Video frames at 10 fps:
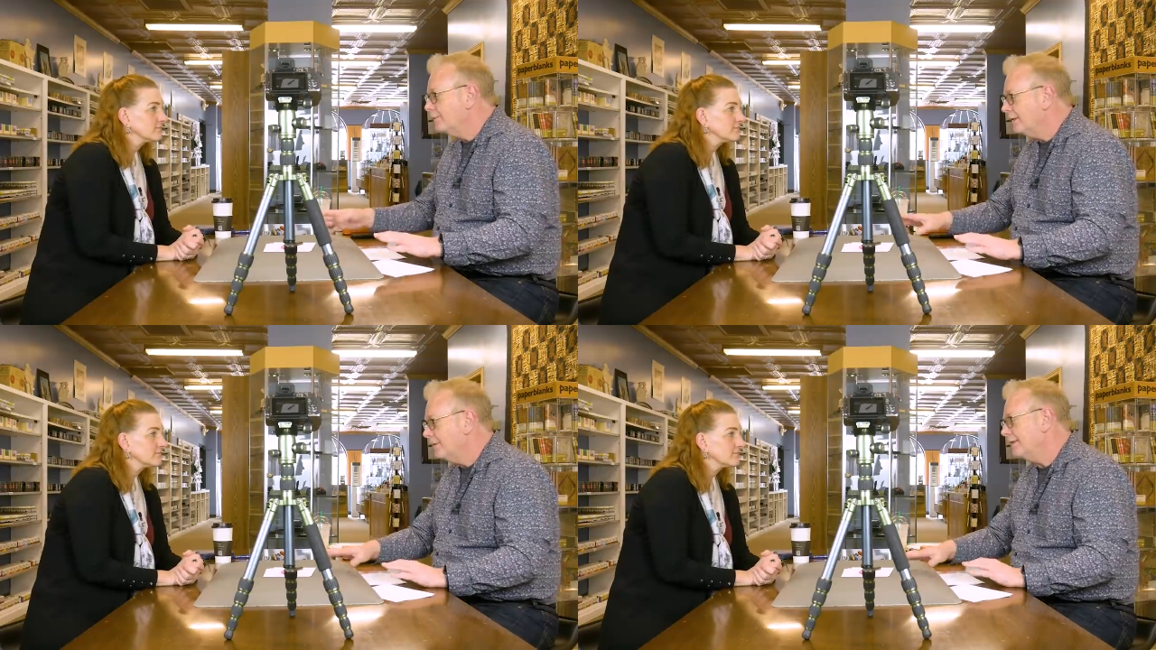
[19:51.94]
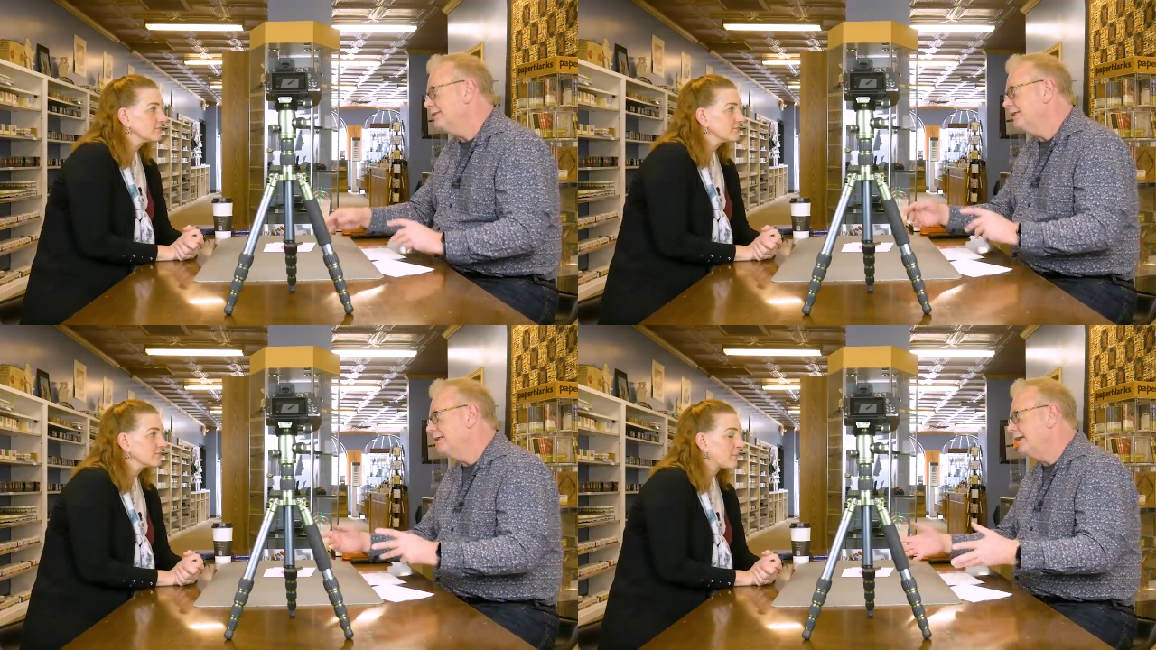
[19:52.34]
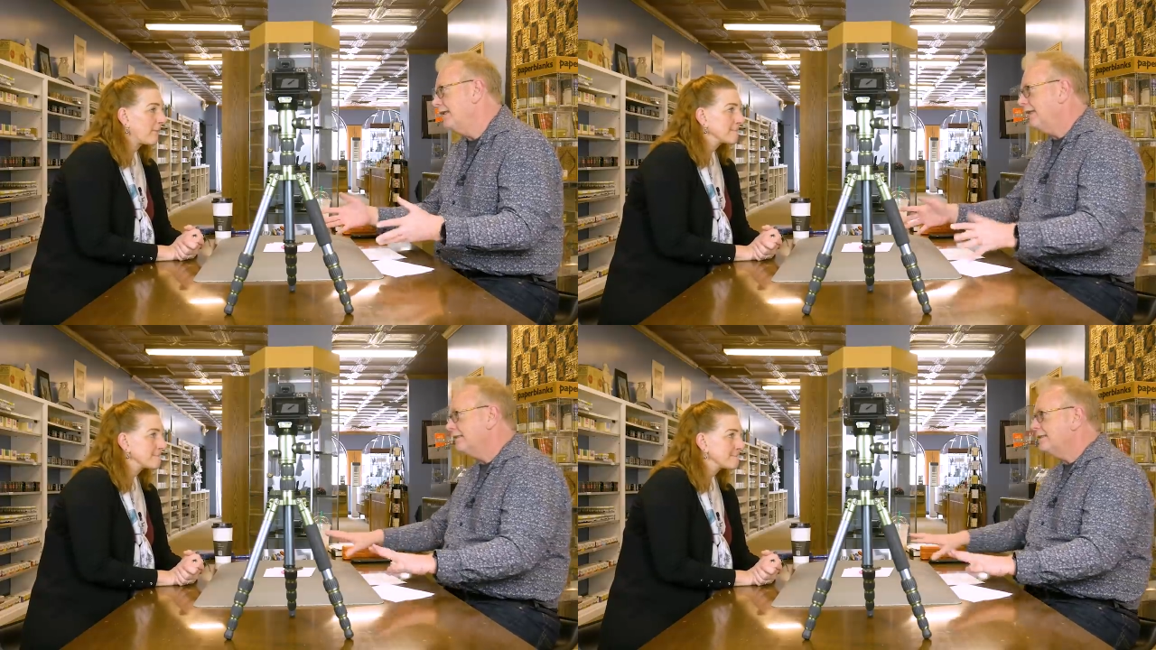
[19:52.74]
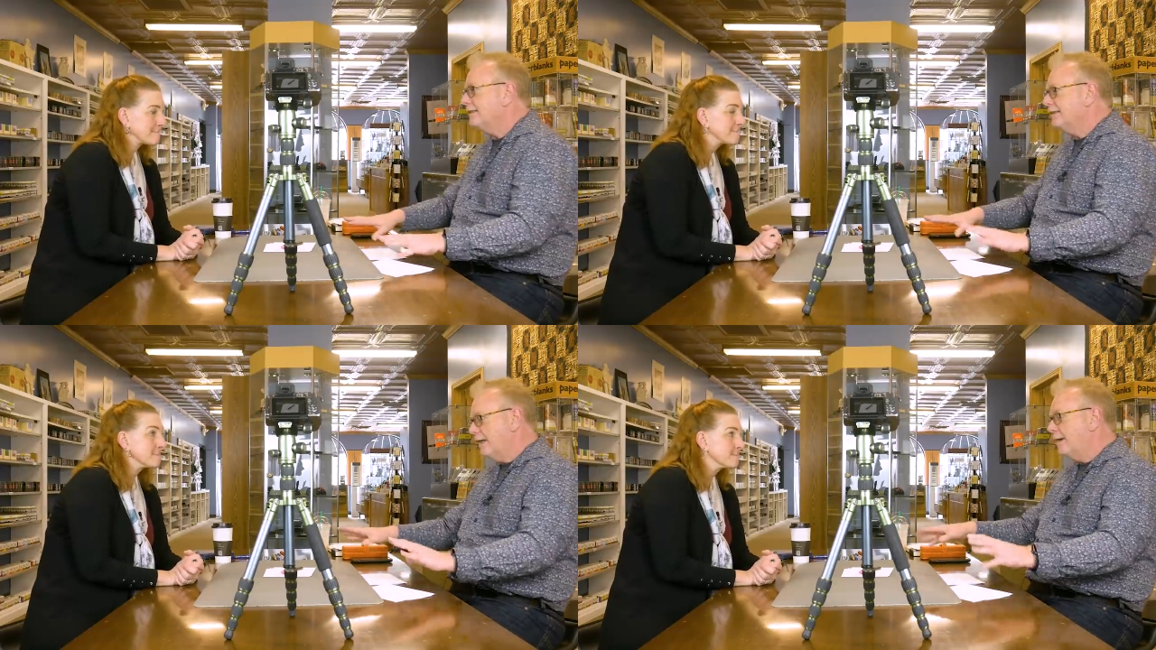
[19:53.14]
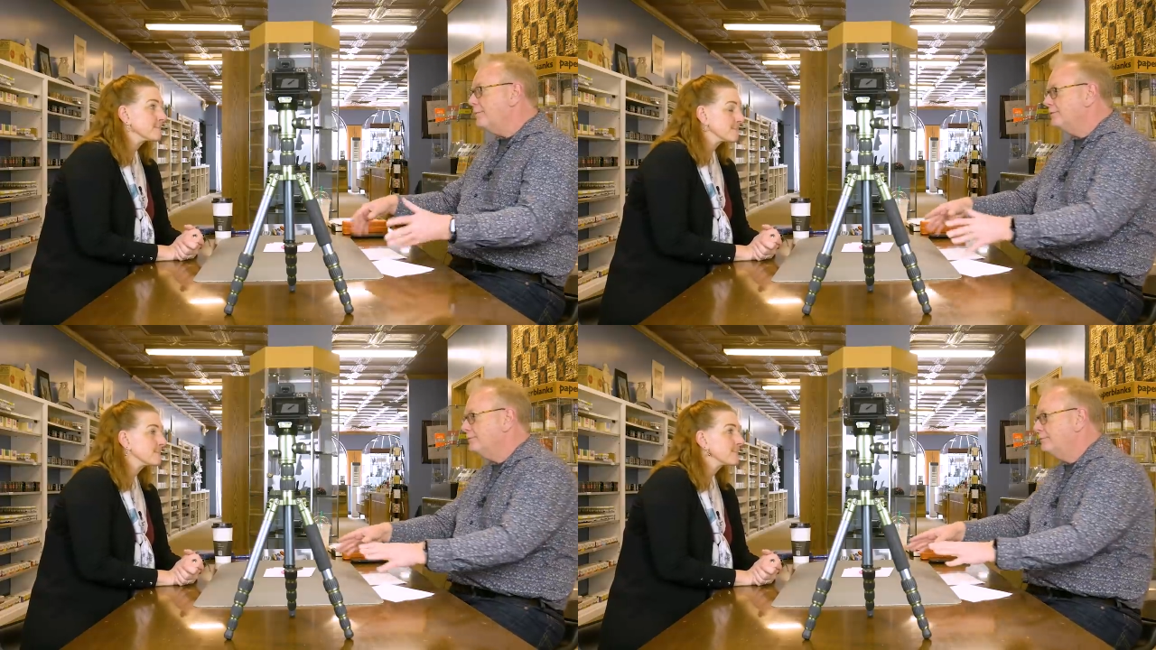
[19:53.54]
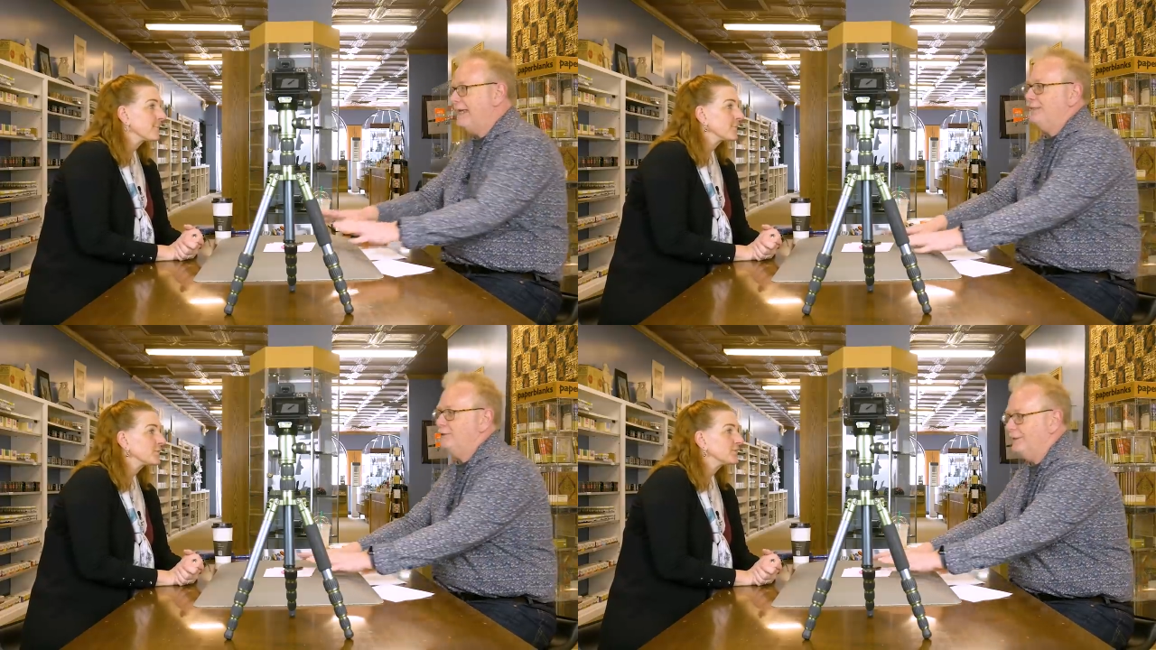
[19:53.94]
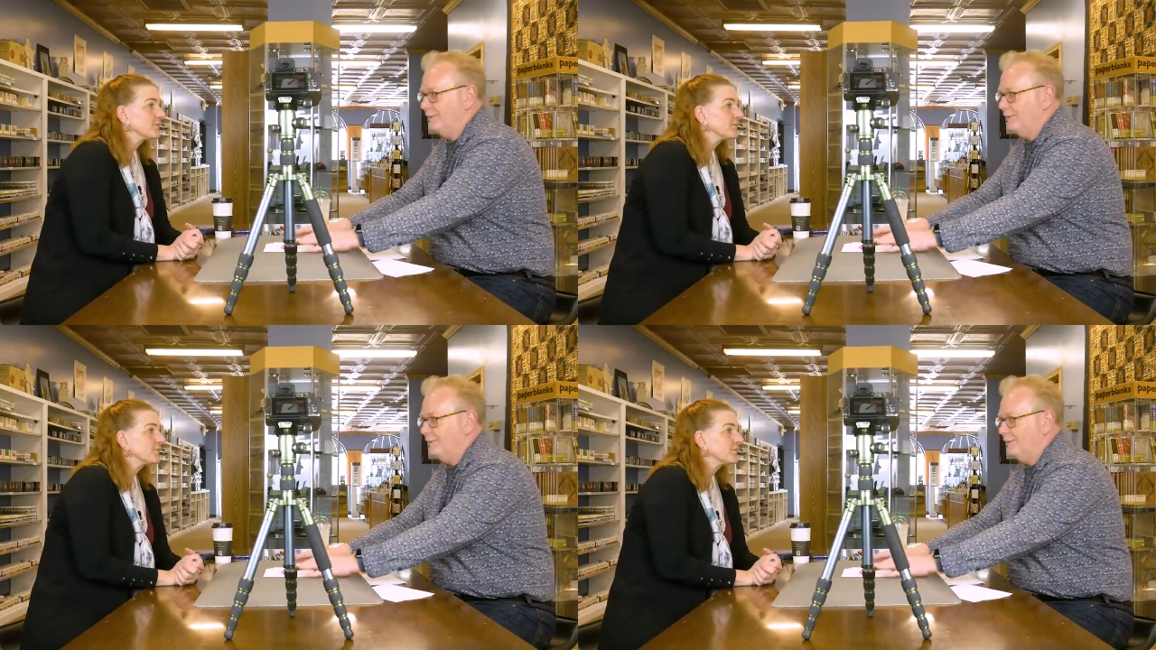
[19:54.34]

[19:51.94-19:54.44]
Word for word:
Speaker 1: about pens, I, I like to think I'm passionate